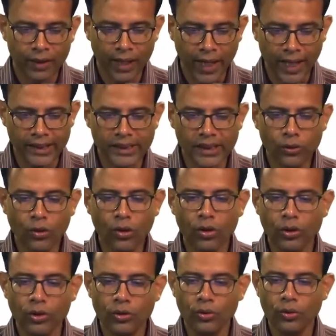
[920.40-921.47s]
As you
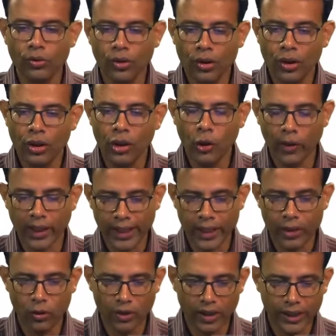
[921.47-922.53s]
go to lower
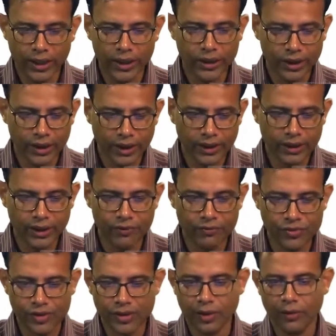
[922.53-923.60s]
and lower
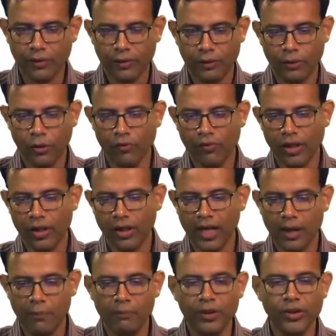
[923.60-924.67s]
redshifts, the overall
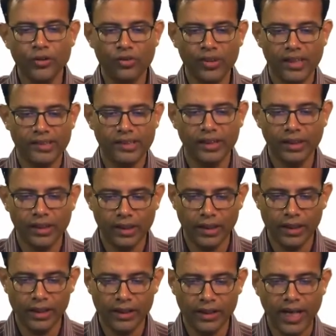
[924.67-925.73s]
amplitude
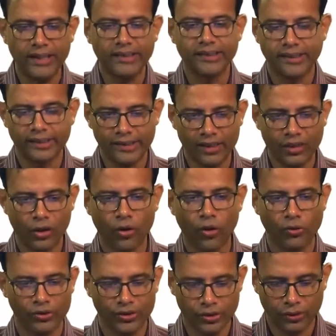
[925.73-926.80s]
essentially rises, it
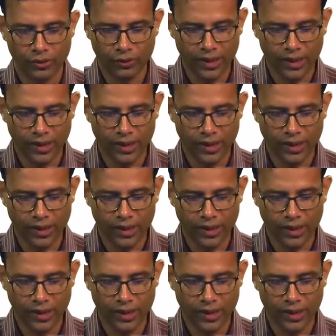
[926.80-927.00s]
grows.